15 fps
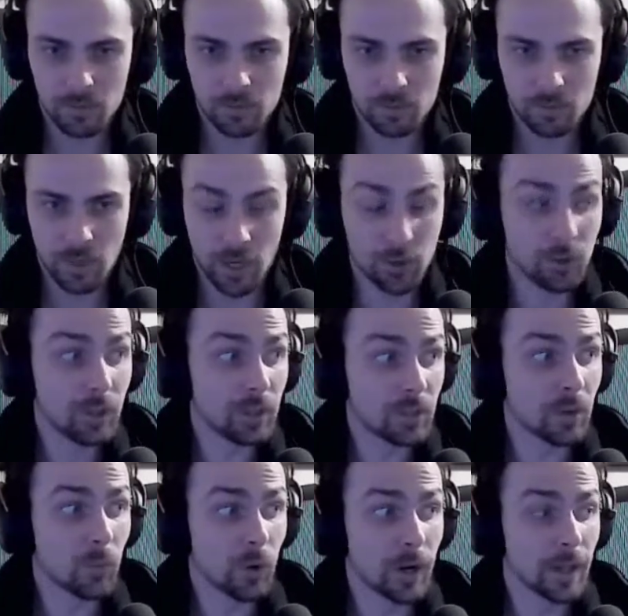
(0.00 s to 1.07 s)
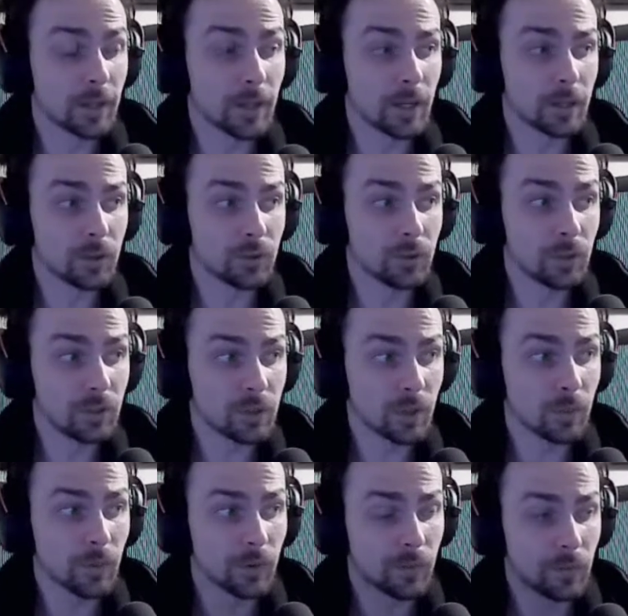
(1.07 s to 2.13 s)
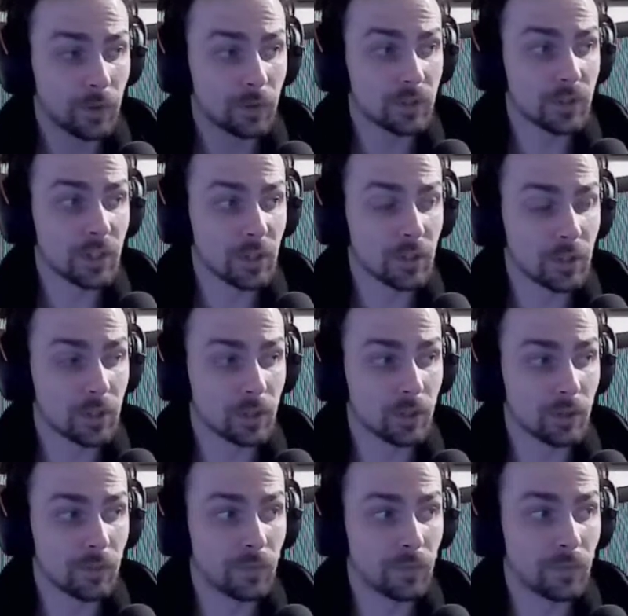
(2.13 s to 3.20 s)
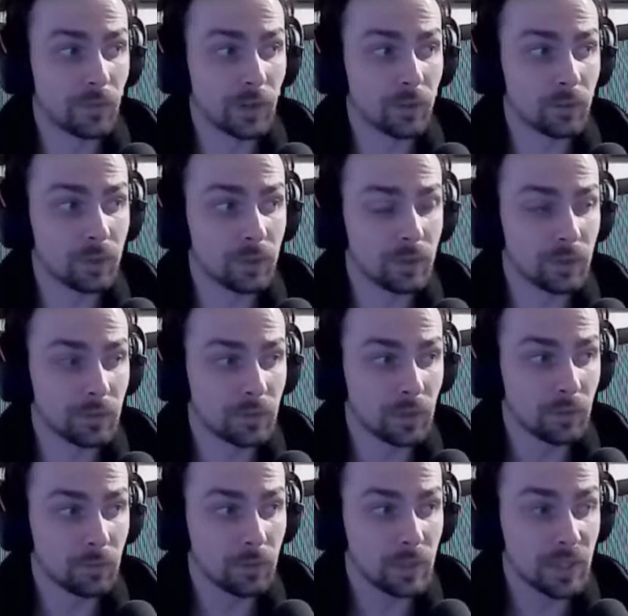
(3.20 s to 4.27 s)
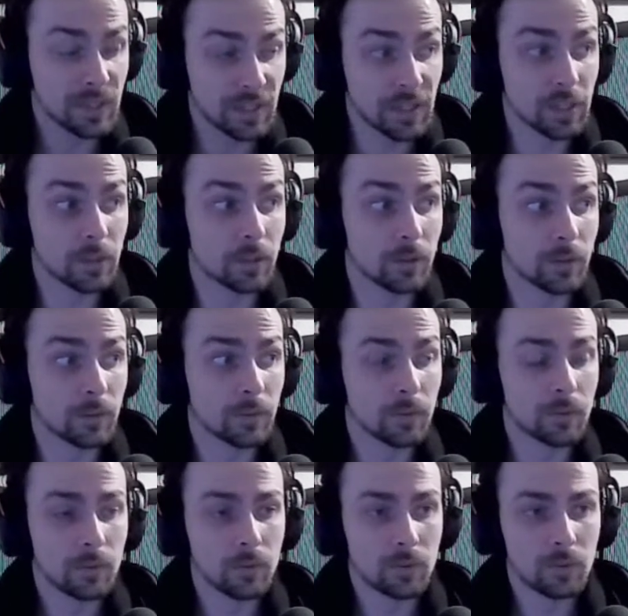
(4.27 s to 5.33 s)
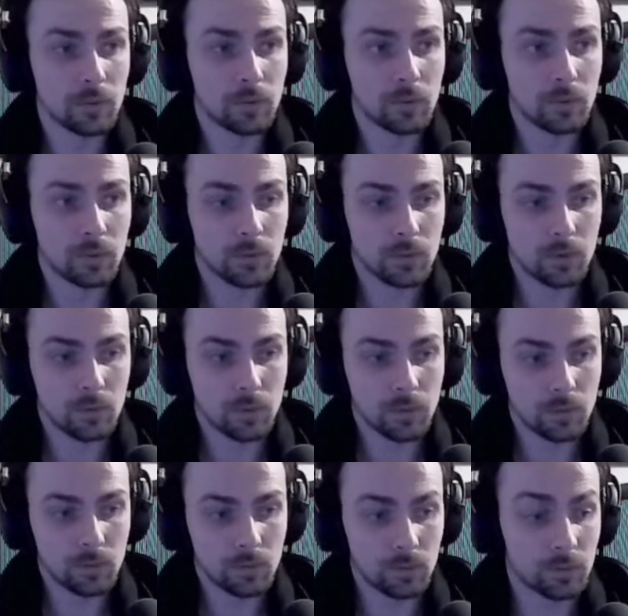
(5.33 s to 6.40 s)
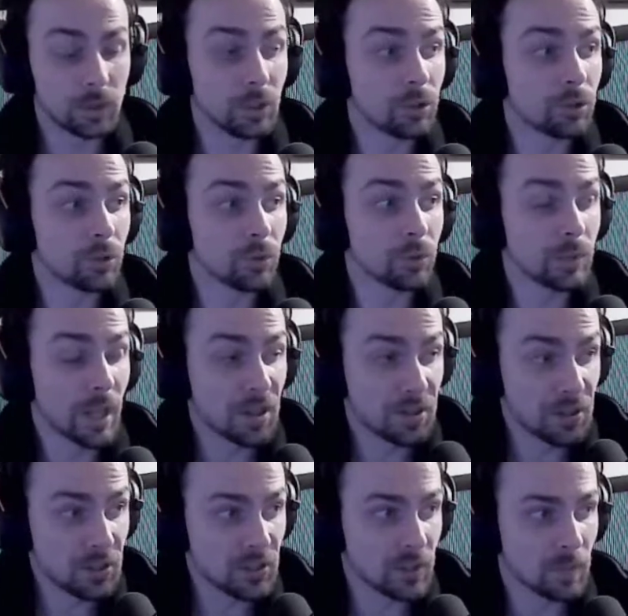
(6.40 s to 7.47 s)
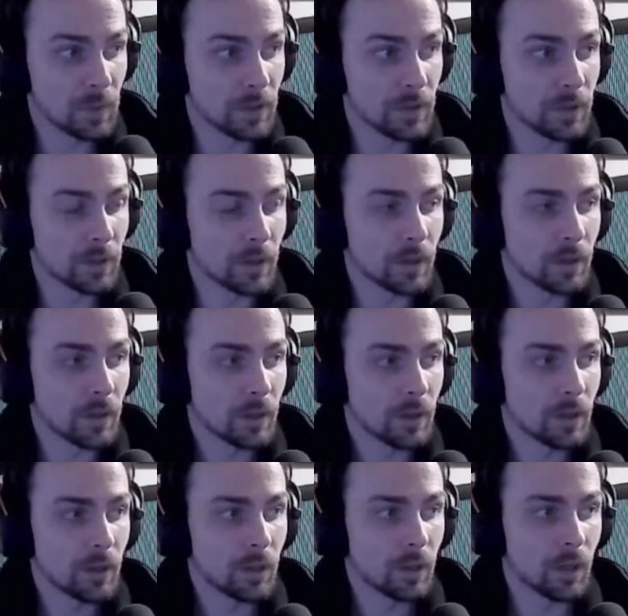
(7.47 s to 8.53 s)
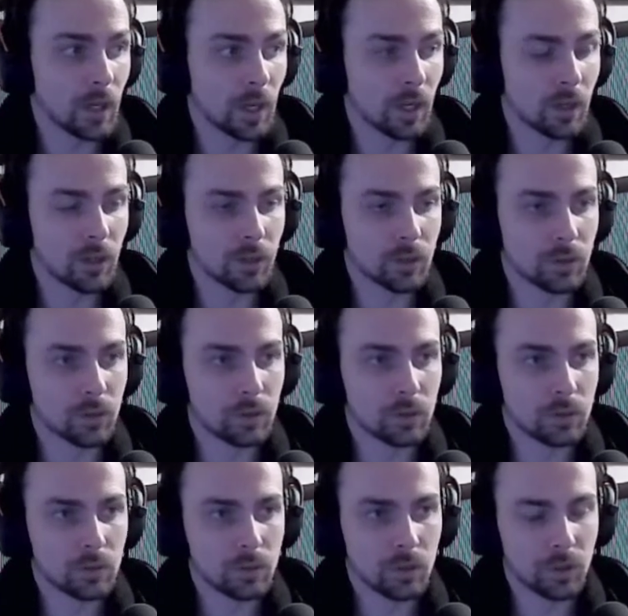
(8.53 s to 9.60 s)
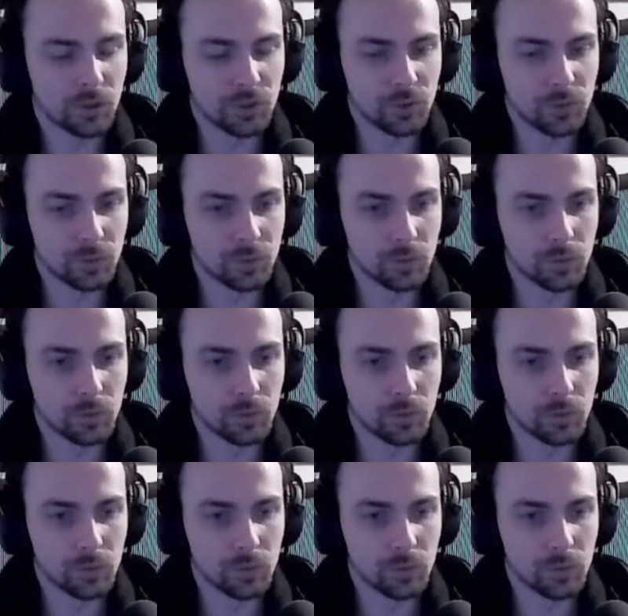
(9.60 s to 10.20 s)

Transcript: And you need someone like that. You need someone very technical, very, very skilled to teach you that discipline and also to